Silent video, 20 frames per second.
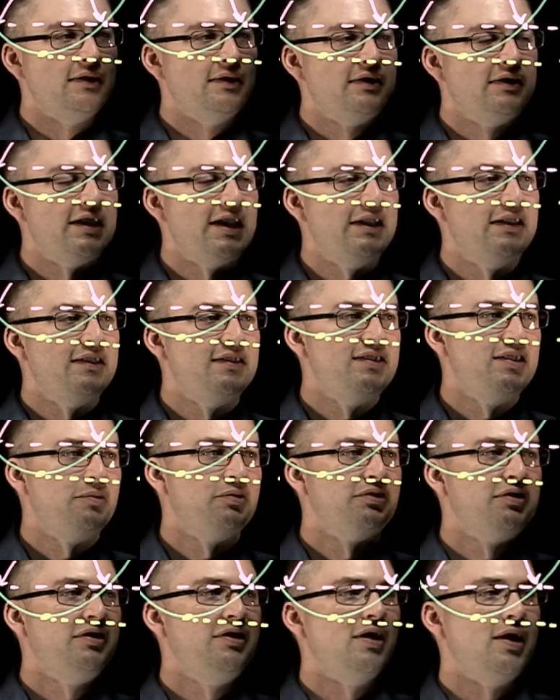theta is equal
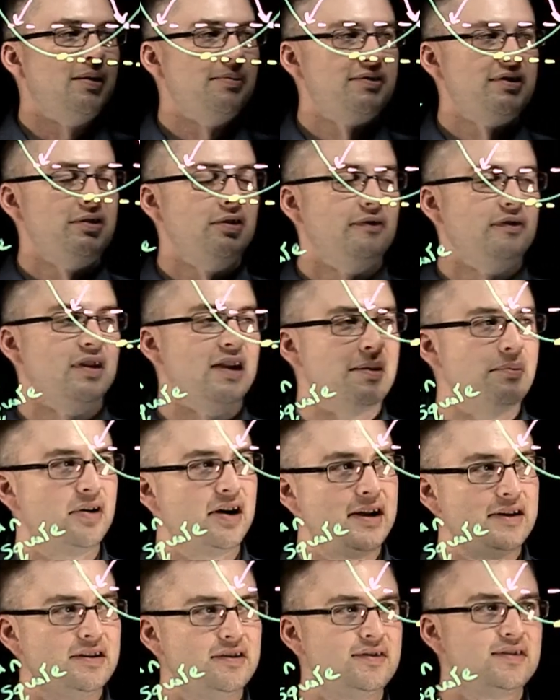to the opposite over
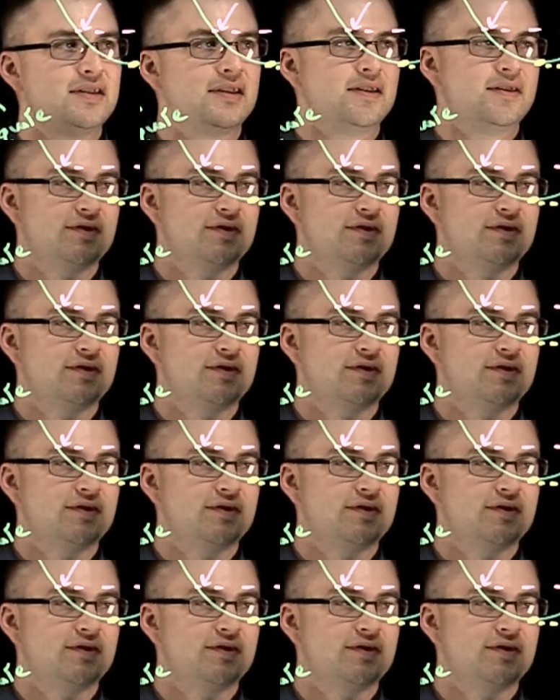hypotenuse.